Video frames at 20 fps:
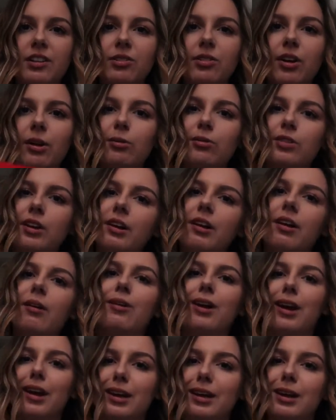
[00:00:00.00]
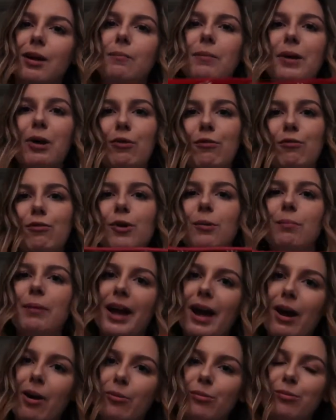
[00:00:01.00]
So I was like, okay, a belt for
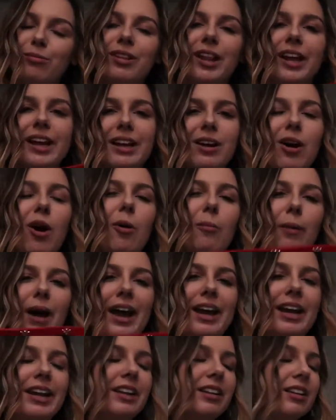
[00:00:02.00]
£1, like, I'll buy it.